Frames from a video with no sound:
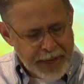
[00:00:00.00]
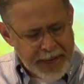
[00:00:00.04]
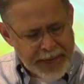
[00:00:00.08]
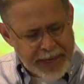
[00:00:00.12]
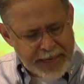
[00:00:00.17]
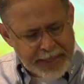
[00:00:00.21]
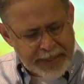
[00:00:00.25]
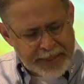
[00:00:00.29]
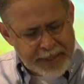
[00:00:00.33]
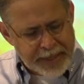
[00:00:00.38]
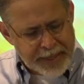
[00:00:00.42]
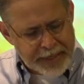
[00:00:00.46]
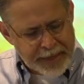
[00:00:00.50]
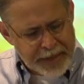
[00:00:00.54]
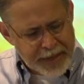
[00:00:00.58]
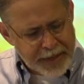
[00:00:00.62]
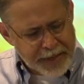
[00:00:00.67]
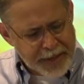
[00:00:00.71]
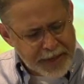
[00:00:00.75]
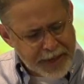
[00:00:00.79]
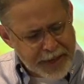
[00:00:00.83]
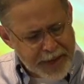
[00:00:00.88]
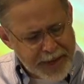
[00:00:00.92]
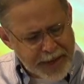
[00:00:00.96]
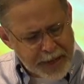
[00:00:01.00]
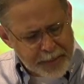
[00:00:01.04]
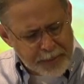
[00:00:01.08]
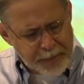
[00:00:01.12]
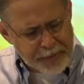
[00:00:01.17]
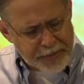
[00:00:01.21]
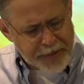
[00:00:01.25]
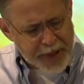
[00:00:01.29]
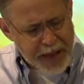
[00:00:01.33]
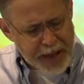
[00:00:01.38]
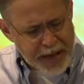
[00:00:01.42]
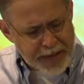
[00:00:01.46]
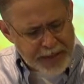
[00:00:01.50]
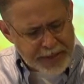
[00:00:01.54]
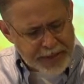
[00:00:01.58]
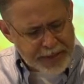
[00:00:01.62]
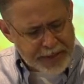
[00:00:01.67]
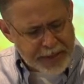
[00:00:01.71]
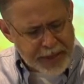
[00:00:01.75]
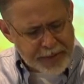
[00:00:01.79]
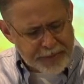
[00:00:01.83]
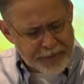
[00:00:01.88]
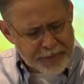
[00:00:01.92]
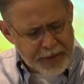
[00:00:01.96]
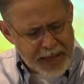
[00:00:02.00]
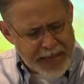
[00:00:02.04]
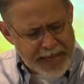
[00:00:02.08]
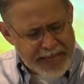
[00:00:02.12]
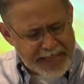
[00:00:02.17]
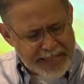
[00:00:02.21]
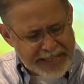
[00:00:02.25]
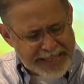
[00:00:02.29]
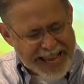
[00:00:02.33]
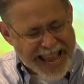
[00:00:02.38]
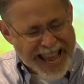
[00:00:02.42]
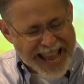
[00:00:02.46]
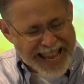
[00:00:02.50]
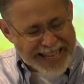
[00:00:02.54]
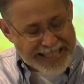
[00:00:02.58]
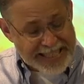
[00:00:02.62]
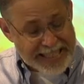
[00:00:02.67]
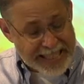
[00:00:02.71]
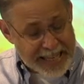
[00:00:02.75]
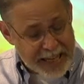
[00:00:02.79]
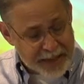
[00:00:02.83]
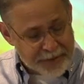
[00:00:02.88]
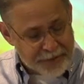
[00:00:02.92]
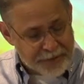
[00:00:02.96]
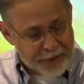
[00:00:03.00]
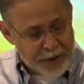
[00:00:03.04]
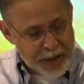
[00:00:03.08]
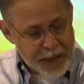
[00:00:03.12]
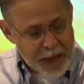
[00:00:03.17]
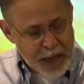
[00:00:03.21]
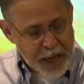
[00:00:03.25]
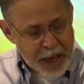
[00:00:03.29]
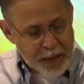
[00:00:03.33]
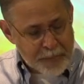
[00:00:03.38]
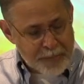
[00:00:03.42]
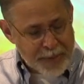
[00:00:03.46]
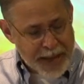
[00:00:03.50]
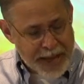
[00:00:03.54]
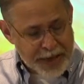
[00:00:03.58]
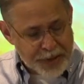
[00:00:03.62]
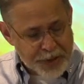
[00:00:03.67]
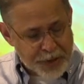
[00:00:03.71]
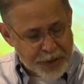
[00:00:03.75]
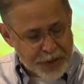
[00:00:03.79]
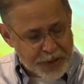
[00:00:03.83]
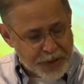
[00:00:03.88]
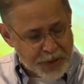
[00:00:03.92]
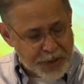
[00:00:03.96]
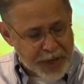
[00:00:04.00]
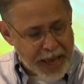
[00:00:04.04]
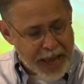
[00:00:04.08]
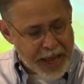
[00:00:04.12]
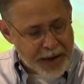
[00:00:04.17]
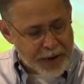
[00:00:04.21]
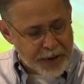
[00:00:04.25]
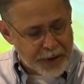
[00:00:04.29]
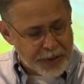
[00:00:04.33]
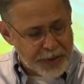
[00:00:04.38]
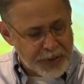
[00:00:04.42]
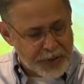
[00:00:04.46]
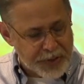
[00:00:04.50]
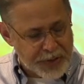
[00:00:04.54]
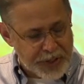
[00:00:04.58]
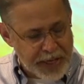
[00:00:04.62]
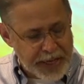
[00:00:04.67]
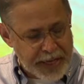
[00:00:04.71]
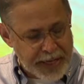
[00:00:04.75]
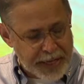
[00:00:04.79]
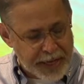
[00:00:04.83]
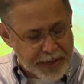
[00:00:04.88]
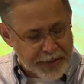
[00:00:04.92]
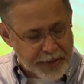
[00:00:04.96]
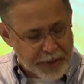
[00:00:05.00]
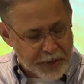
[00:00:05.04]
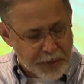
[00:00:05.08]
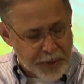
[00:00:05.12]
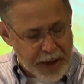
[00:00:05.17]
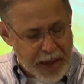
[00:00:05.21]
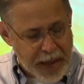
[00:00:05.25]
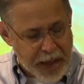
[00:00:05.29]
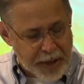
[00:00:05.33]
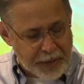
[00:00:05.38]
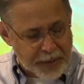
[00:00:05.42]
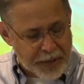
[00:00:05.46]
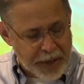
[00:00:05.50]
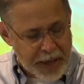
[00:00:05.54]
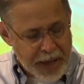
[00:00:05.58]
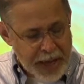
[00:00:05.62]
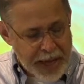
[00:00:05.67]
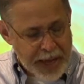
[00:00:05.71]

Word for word: And he said, The kingdom of God is as, if, is as if a man should scatter seed on the ground,